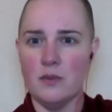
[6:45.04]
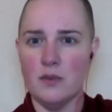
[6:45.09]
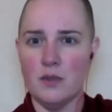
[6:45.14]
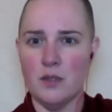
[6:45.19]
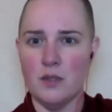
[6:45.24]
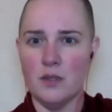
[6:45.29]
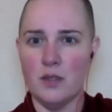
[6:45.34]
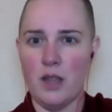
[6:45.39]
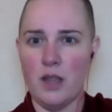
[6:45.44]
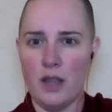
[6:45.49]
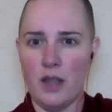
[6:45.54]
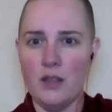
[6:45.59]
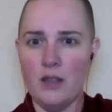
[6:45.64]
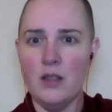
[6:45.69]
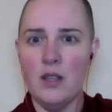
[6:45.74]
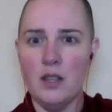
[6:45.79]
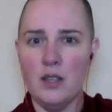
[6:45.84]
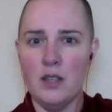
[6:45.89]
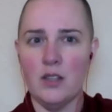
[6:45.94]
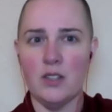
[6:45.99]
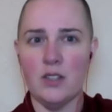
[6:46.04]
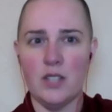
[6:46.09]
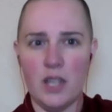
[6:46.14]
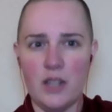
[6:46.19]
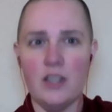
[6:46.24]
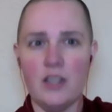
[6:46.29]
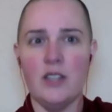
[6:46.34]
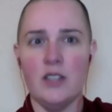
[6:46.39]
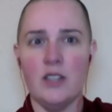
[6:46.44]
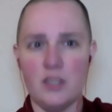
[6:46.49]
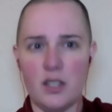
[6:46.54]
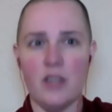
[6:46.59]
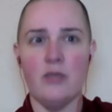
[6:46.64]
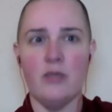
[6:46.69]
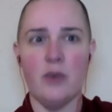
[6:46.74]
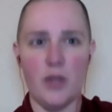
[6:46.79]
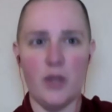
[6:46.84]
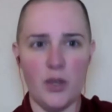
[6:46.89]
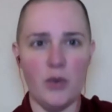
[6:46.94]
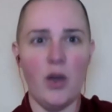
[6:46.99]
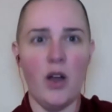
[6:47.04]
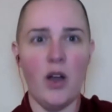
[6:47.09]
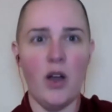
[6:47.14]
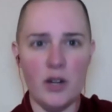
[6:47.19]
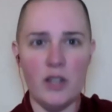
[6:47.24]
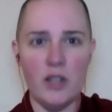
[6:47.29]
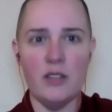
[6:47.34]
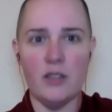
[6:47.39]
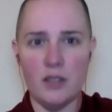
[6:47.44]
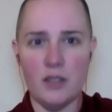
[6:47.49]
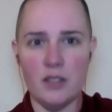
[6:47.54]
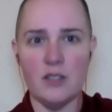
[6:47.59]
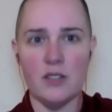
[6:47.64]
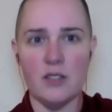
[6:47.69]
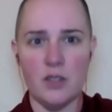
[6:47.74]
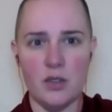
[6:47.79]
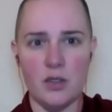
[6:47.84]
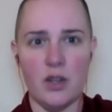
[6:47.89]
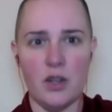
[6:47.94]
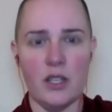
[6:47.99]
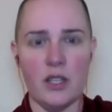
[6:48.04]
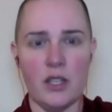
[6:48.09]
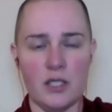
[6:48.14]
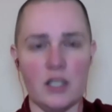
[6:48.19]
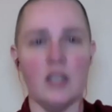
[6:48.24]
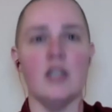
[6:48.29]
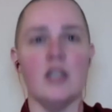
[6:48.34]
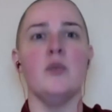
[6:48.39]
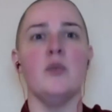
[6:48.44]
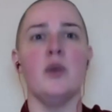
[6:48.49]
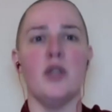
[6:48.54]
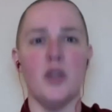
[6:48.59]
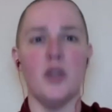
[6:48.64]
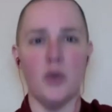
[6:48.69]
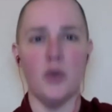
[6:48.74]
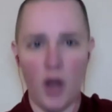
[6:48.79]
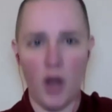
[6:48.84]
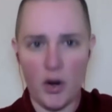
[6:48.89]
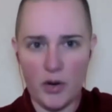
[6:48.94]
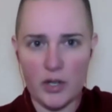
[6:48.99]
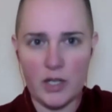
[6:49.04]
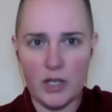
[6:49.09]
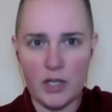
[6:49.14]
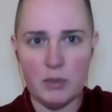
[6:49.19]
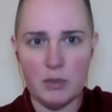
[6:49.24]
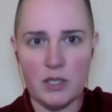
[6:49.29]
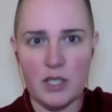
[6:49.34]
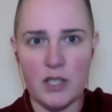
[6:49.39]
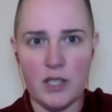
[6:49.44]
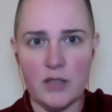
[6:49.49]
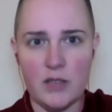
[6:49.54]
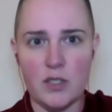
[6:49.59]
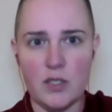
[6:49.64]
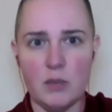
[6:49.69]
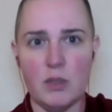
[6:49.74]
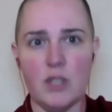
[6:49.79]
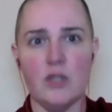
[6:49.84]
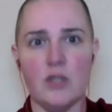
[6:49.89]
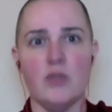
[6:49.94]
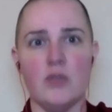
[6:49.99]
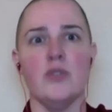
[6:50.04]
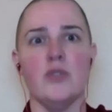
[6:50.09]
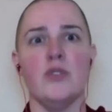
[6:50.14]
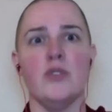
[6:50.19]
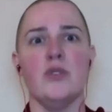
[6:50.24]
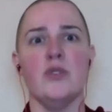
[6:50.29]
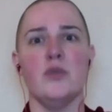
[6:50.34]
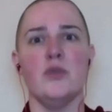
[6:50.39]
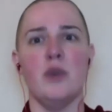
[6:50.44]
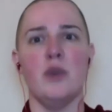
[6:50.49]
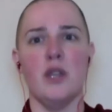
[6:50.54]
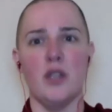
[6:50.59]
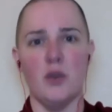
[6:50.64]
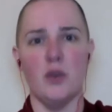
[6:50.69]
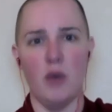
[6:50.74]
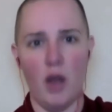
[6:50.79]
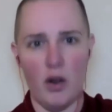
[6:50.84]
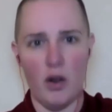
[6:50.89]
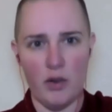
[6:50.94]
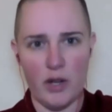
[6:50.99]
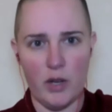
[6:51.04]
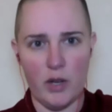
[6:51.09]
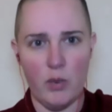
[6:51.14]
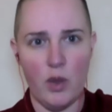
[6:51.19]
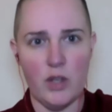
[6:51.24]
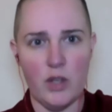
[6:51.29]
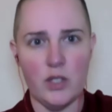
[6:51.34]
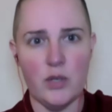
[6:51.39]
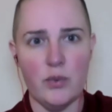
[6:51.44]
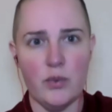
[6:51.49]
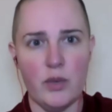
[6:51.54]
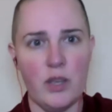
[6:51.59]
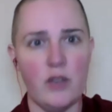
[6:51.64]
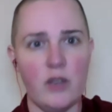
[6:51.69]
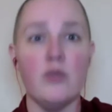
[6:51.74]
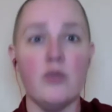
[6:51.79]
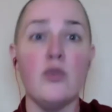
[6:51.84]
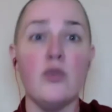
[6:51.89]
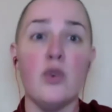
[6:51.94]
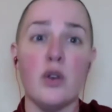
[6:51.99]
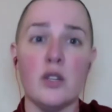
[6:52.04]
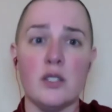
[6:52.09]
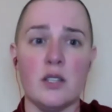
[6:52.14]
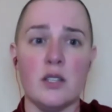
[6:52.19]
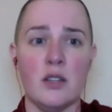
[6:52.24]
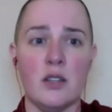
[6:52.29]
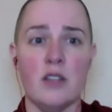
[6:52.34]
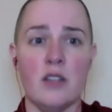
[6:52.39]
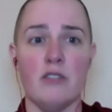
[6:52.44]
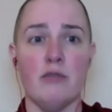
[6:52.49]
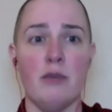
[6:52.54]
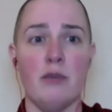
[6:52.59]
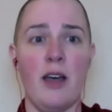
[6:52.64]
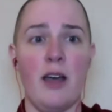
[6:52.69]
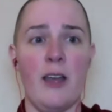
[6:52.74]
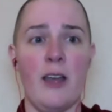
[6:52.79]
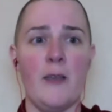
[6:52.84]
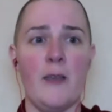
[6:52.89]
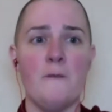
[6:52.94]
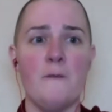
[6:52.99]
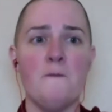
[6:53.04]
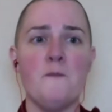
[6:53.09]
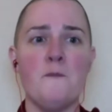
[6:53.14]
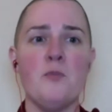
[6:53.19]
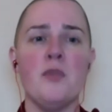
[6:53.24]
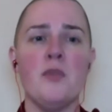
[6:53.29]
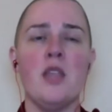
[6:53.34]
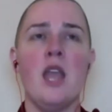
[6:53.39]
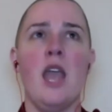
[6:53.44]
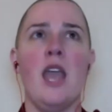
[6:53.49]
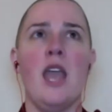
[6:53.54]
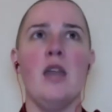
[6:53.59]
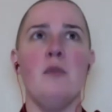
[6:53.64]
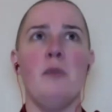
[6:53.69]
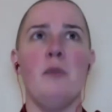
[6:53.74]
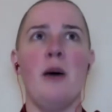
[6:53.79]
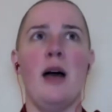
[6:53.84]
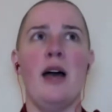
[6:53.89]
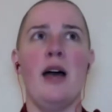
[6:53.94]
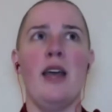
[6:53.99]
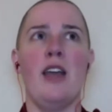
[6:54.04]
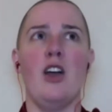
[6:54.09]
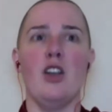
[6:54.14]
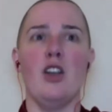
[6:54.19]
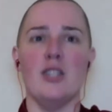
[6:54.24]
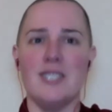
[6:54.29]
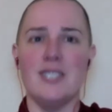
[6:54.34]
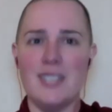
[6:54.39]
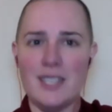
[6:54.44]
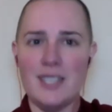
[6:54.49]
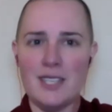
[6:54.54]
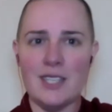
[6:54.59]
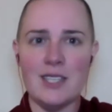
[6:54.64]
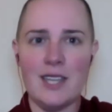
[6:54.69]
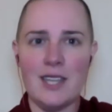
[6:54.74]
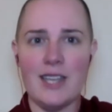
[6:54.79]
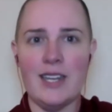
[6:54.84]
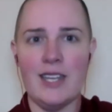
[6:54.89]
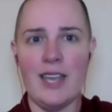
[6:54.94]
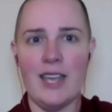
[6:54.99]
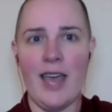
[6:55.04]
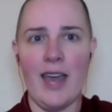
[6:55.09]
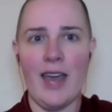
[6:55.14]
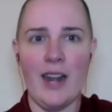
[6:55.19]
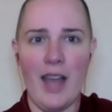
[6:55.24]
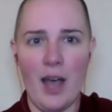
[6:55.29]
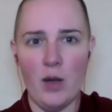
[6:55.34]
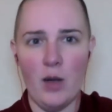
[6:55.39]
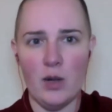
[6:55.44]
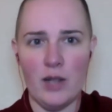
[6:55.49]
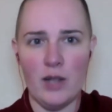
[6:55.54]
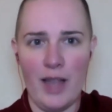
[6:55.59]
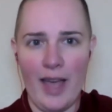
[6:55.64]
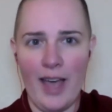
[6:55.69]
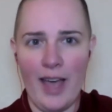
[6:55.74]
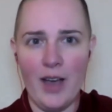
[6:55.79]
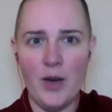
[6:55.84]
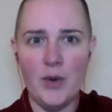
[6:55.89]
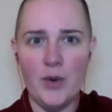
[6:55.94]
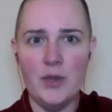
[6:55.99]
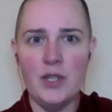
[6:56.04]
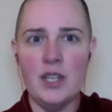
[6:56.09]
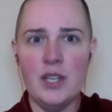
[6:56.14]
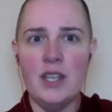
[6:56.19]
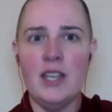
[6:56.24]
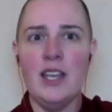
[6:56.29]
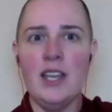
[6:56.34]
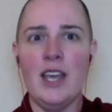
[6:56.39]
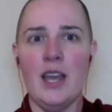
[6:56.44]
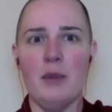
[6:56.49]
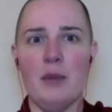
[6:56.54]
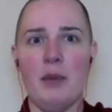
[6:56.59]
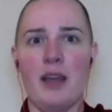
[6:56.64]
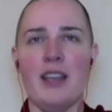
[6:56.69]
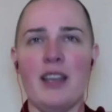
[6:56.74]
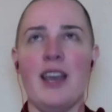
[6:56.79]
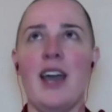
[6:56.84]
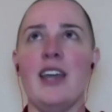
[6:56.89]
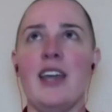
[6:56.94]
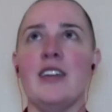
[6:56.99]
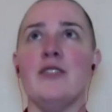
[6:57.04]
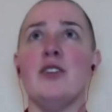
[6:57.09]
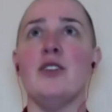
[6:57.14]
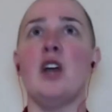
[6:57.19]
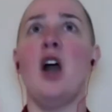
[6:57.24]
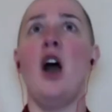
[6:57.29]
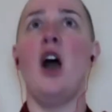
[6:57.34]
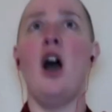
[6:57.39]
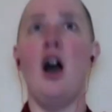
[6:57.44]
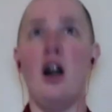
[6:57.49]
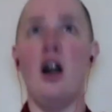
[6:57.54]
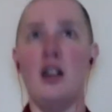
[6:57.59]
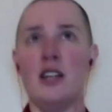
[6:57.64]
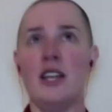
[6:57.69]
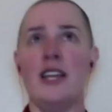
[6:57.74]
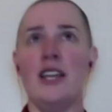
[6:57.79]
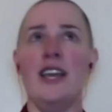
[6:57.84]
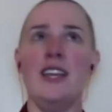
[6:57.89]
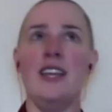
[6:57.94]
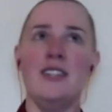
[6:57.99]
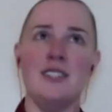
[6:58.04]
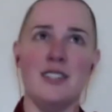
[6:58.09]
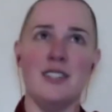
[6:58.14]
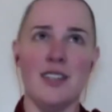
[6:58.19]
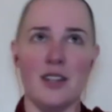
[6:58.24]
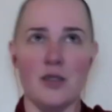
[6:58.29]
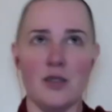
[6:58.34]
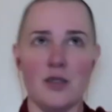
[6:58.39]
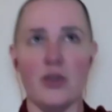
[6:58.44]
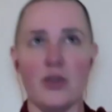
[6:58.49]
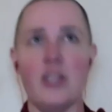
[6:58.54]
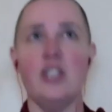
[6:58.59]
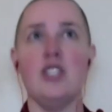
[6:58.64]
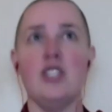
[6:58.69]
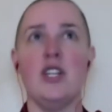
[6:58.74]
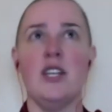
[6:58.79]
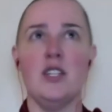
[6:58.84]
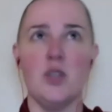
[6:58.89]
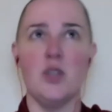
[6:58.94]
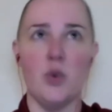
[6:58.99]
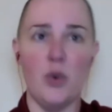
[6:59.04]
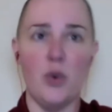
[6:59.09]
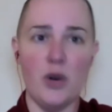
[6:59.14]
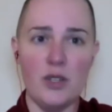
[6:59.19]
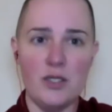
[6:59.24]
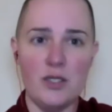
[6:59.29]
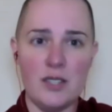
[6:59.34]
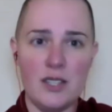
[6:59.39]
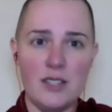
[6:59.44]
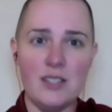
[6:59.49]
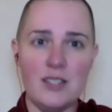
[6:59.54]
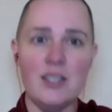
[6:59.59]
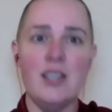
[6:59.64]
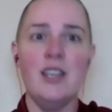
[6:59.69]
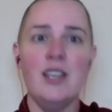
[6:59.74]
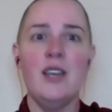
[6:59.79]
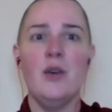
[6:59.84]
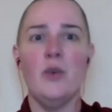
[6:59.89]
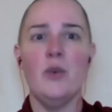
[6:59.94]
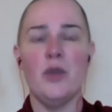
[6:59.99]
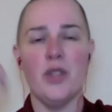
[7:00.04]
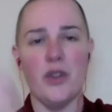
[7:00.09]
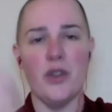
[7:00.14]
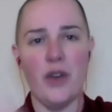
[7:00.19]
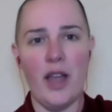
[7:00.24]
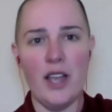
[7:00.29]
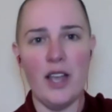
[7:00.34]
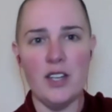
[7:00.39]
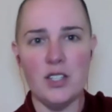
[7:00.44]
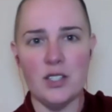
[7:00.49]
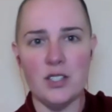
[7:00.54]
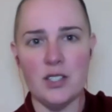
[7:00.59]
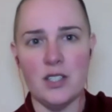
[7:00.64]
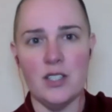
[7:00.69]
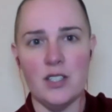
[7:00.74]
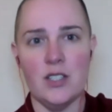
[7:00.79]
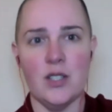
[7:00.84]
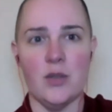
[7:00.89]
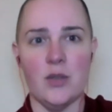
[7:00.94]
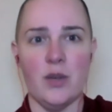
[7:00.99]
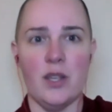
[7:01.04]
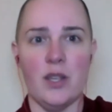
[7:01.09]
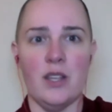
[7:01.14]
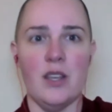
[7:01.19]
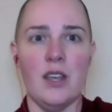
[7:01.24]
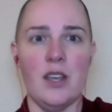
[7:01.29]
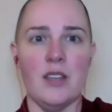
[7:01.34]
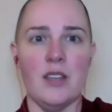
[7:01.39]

Yeah. You're telling yourself what you already think is a good idea, what you already believe to be true, what you already want to reinforce and live by and by articulating it out loud and by kind of calling it and reaching towards it, what you're actually doing is